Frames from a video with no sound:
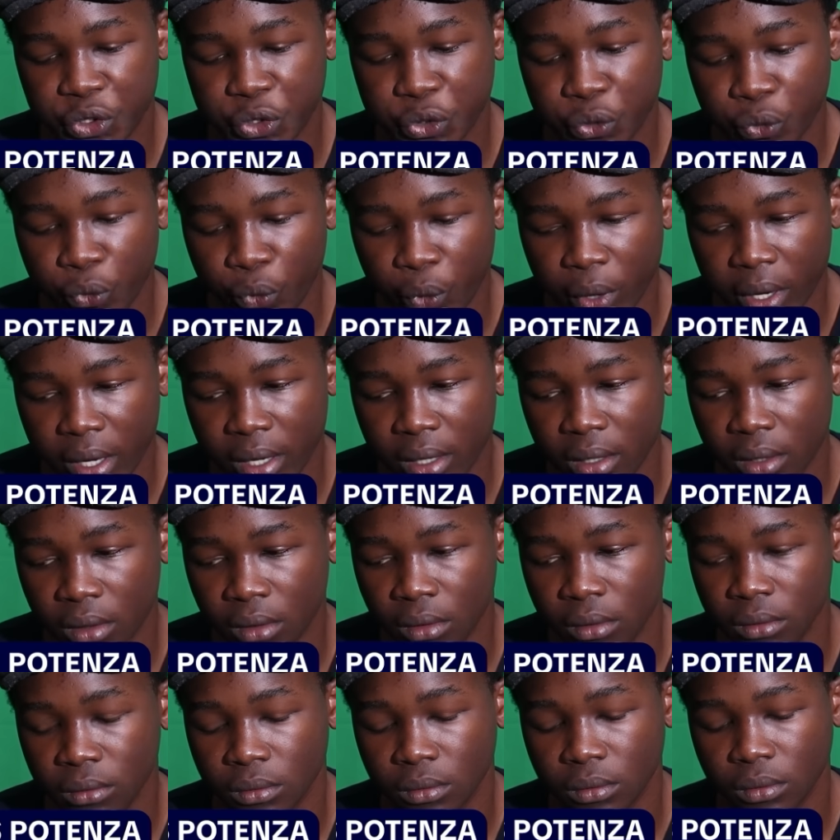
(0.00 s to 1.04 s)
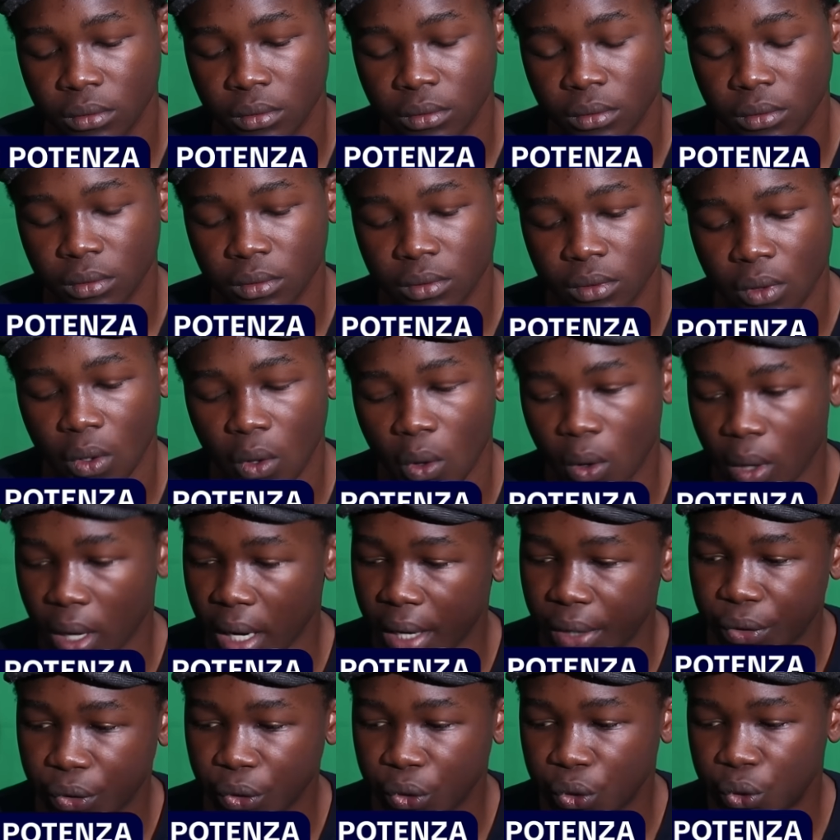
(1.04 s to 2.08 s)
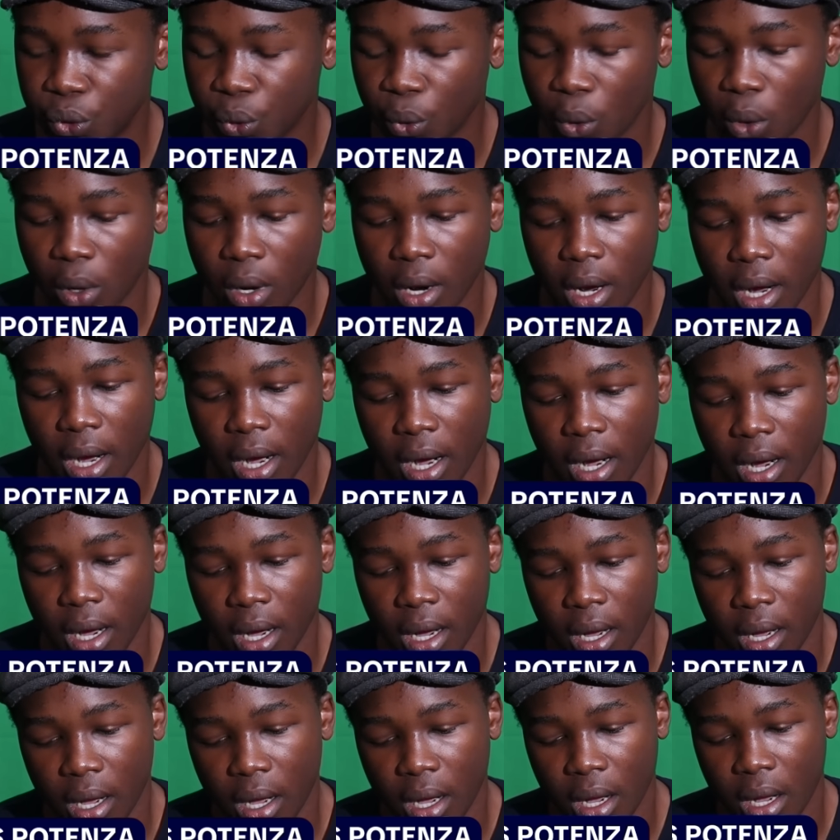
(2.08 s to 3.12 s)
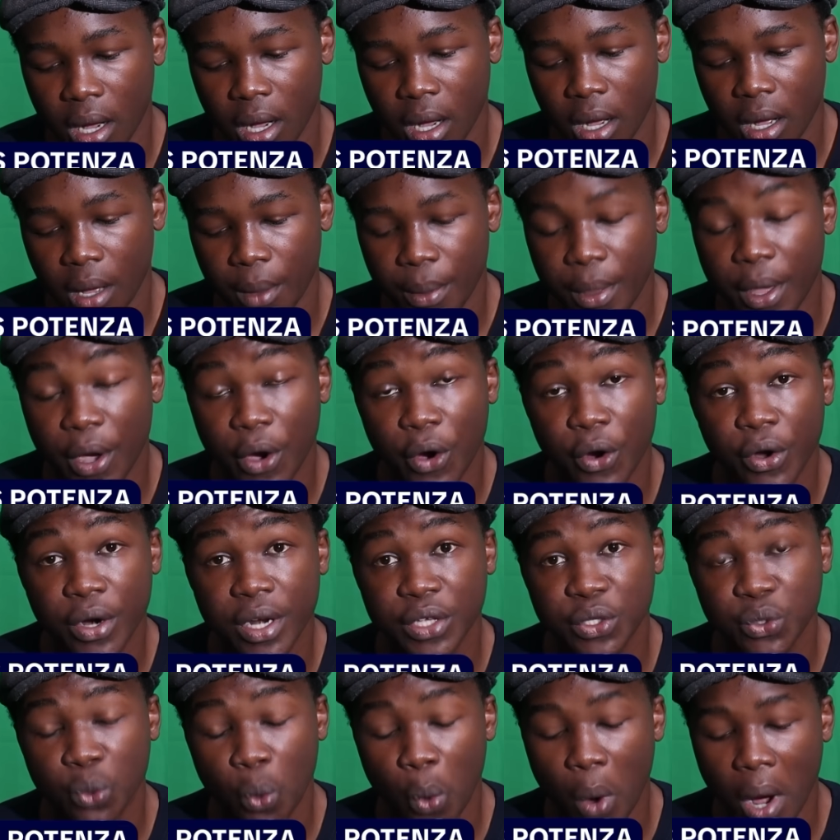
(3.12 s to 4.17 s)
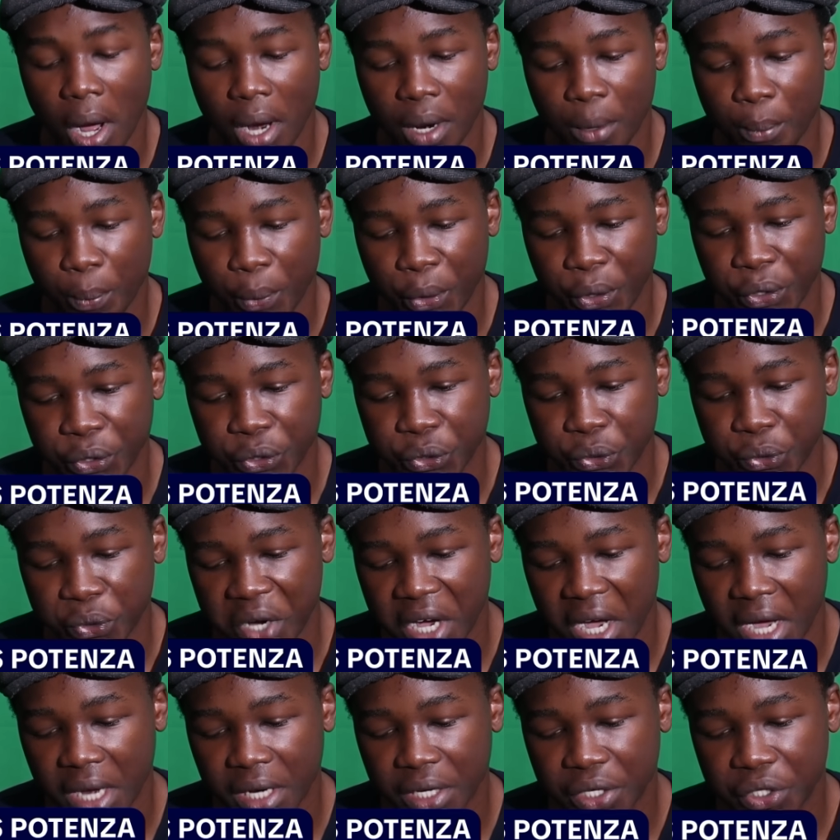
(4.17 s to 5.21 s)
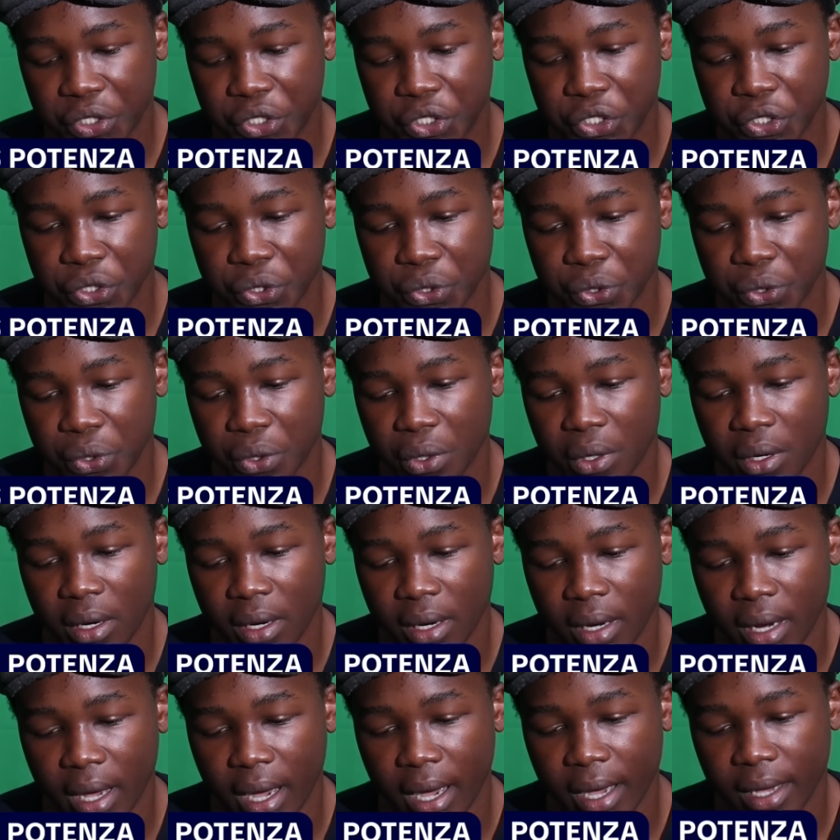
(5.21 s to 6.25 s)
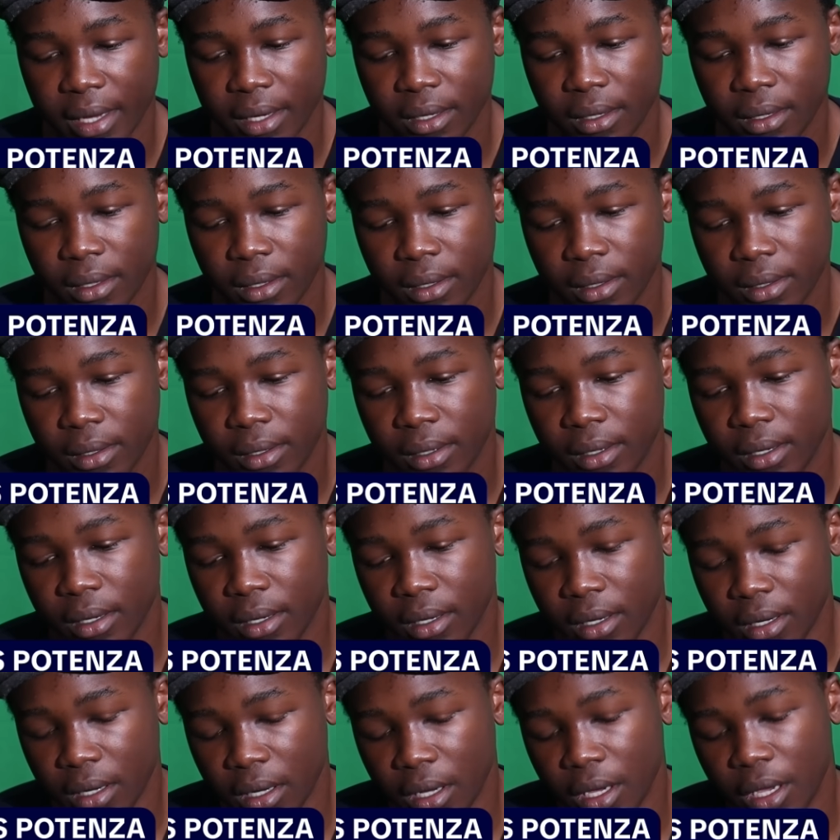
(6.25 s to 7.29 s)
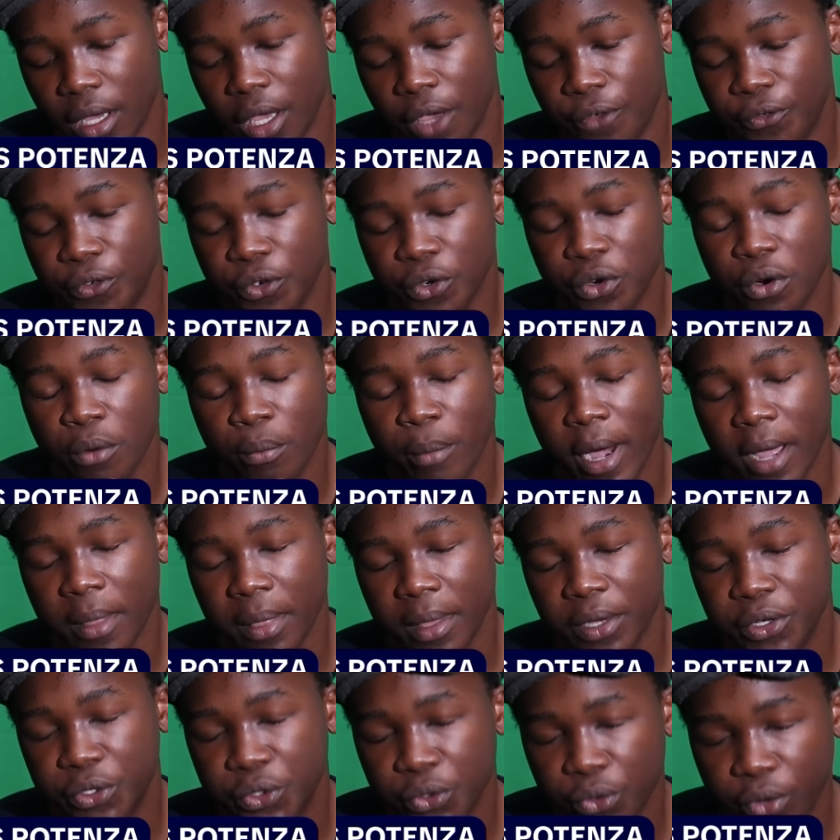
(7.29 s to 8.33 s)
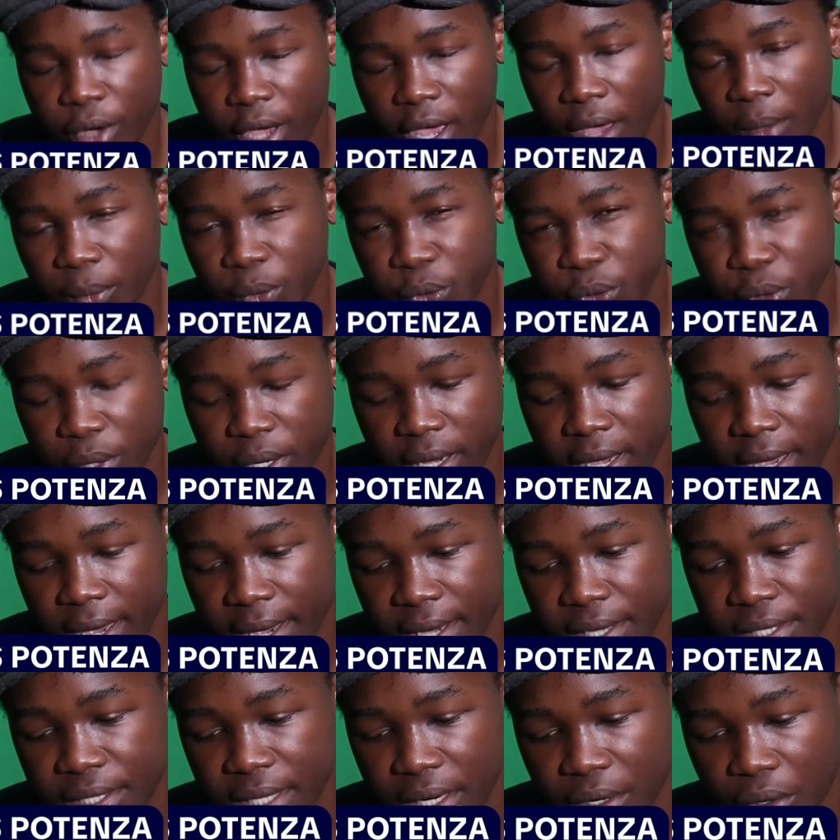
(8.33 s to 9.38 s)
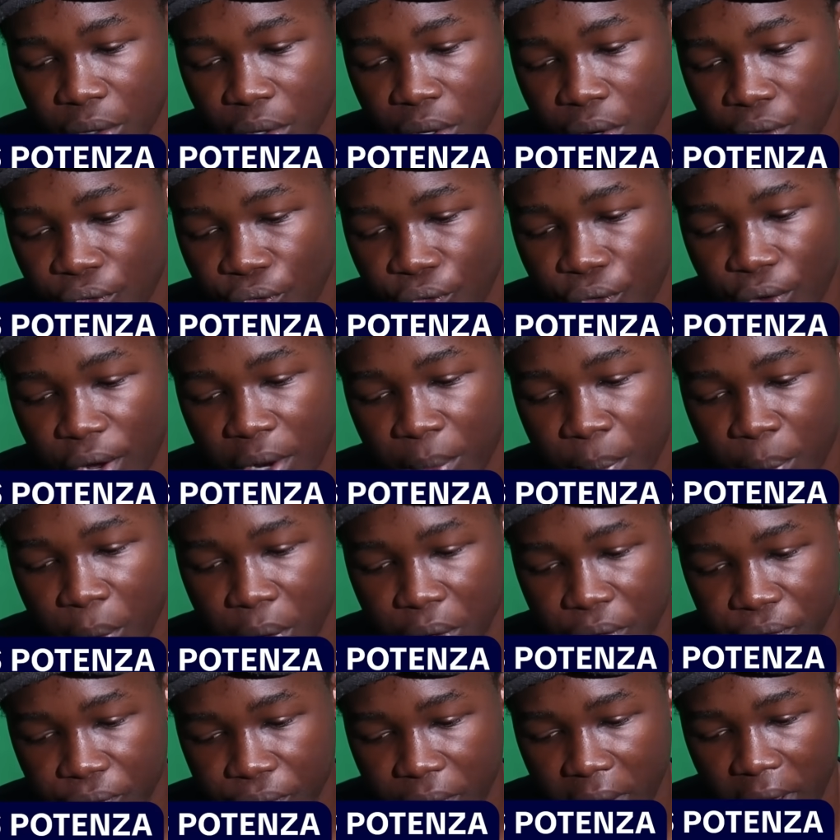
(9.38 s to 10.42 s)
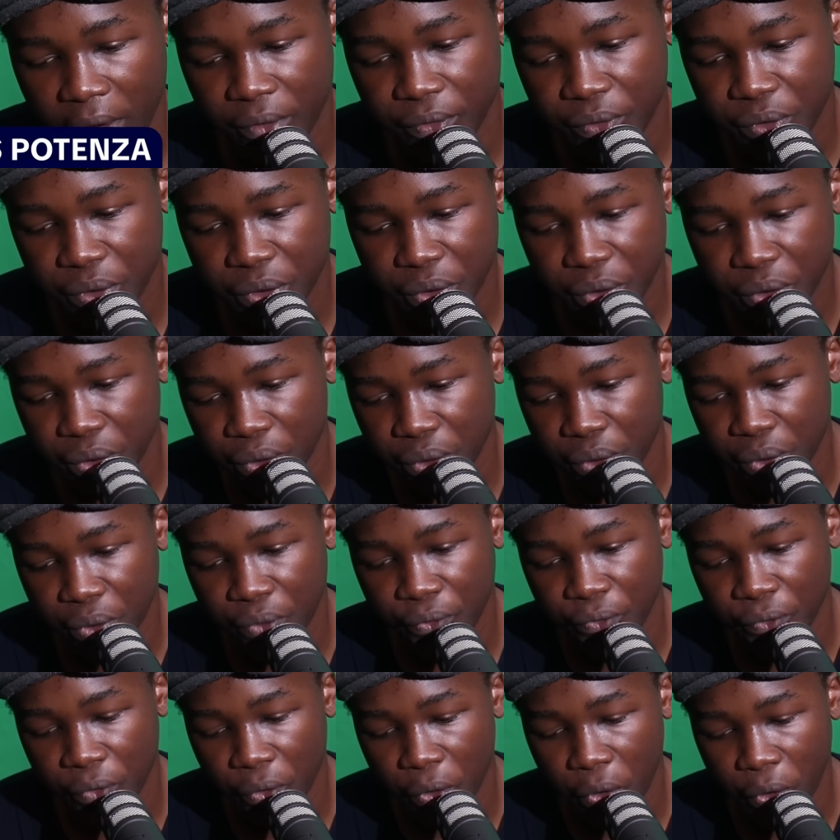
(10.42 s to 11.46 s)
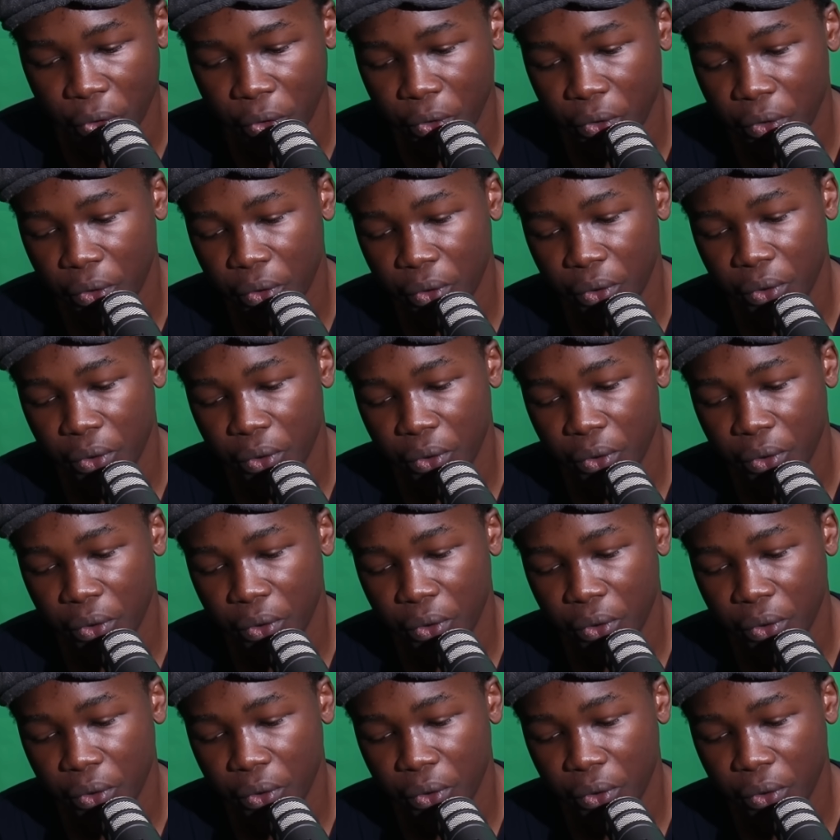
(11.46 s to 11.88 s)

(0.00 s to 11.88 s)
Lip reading: to win or a draw to occur. The odd is 1.129. If you combine the two games, we get an odd of 1.524.